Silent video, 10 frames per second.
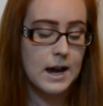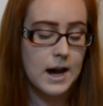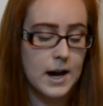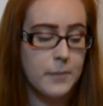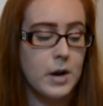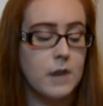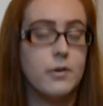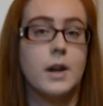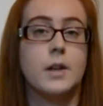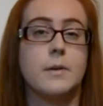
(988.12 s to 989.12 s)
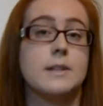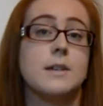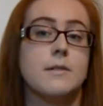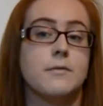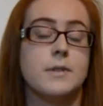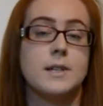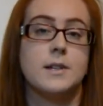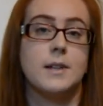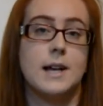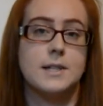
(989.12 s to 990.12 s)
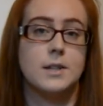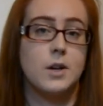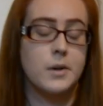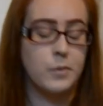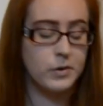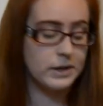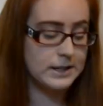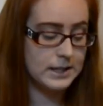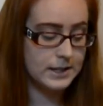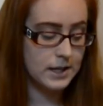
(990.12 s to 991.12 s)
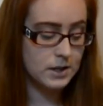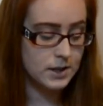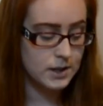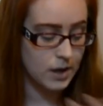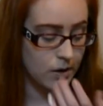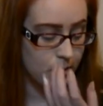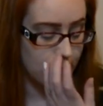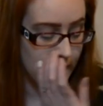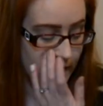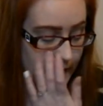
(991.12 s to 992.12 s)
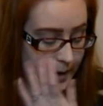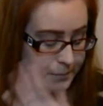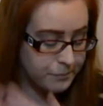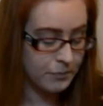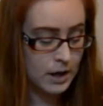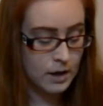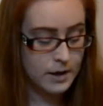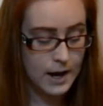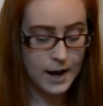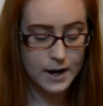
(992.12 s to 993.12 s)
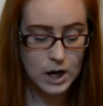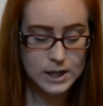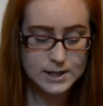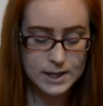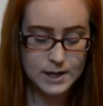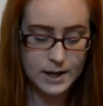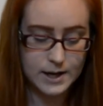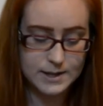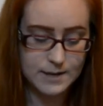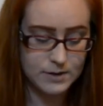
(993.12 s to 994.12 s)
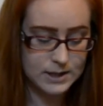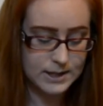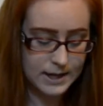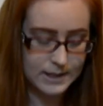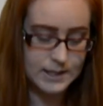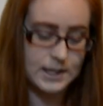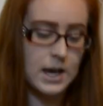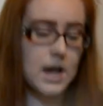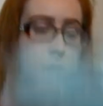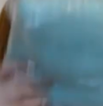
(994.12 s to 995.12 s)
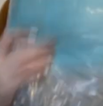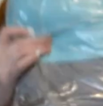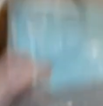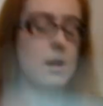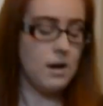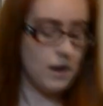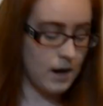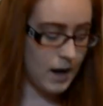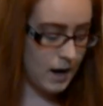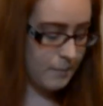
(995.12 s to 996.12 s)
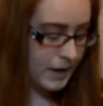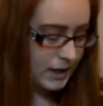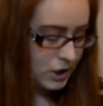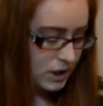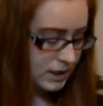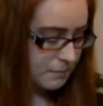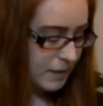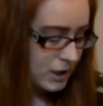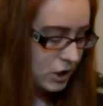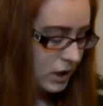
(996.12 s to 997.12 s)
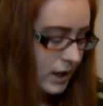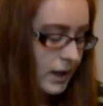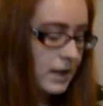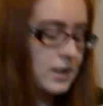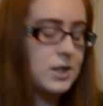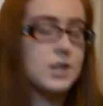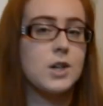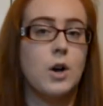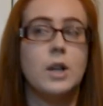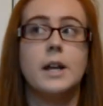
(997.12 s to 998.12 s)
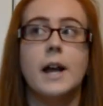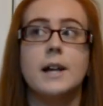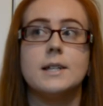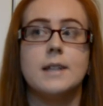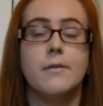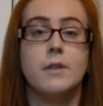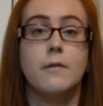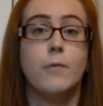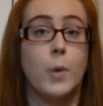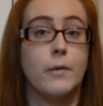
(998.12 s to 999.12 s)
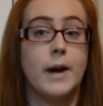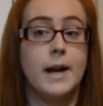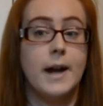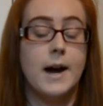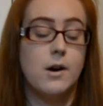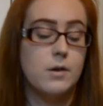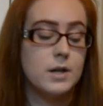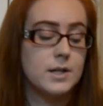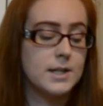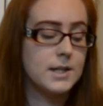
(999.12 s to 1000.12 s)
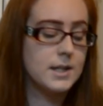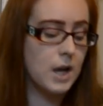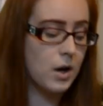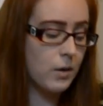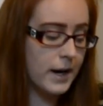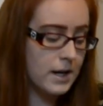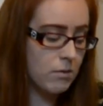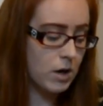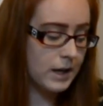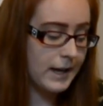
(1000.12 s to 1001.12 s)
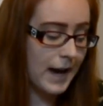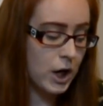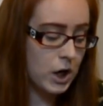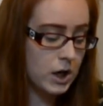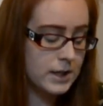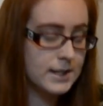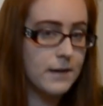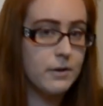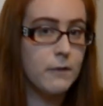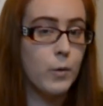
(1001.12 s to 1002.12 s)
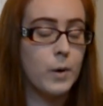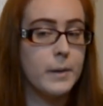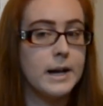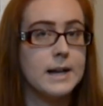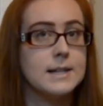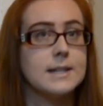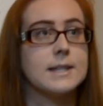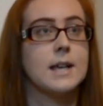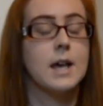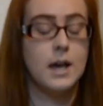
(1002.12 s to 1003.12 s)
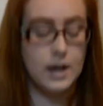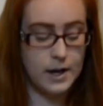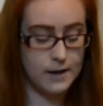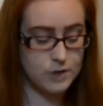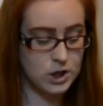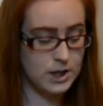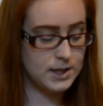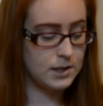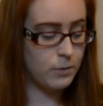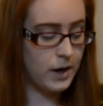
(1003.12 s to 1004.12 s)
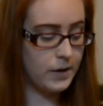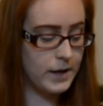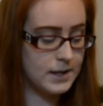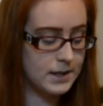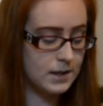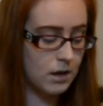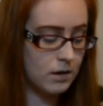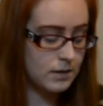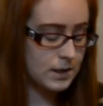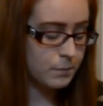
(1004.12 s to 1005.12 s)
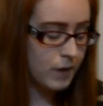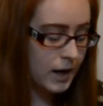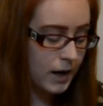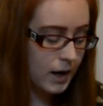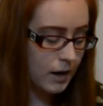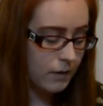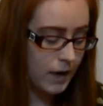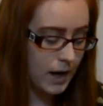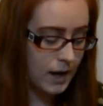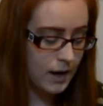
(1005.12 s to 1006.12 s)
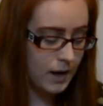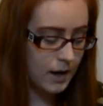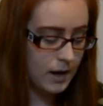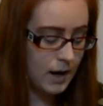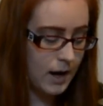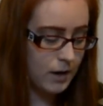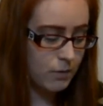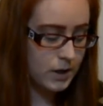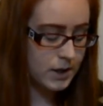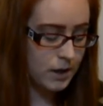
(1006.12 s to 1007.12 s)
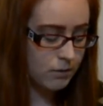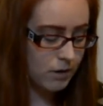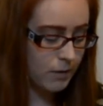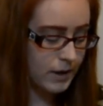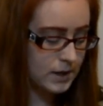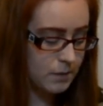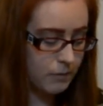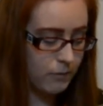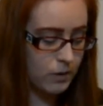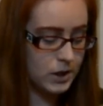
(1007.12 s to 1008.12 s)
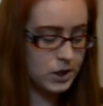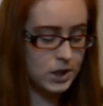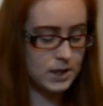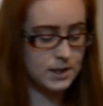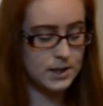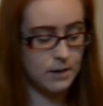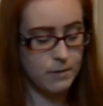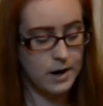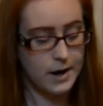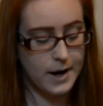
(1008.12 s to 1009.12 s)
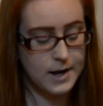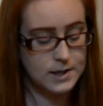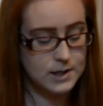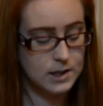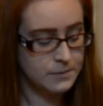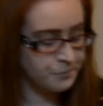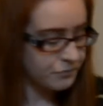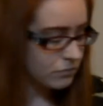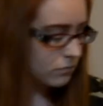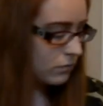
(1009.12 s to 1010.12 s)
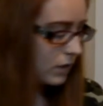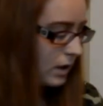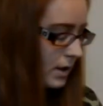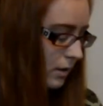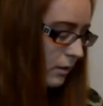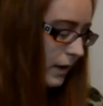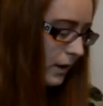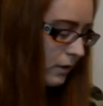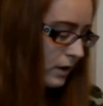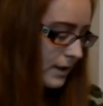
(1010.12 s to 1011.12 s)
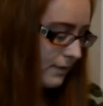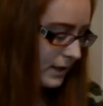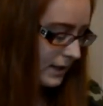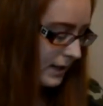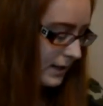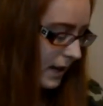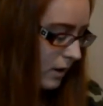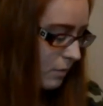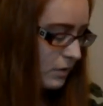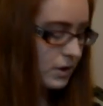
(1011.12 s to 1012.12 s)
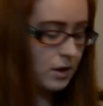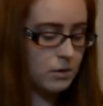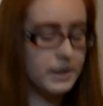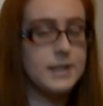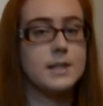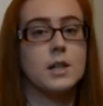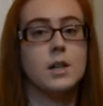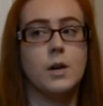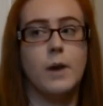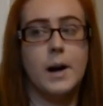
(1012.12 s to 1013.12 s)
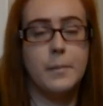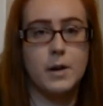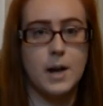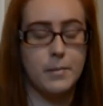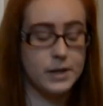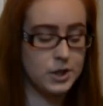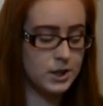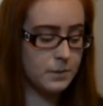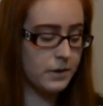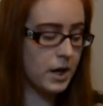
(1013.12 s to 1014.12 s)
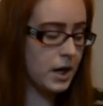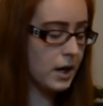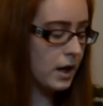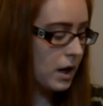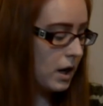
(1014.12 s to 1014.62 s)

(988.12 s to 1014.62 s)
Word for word: Um, none of her other ones have lasted longer more than a season, so um, yeah, I got this in a seventy-six. Um, because she is measuring solid out of seventy-four right now, so I didn't want to get her a seventy-four because if she needs to wear this all spring, then I don't want her to outgrow it before she's done wearing it. So I ordered a seventy-six. I almost always go up a couple inches with her,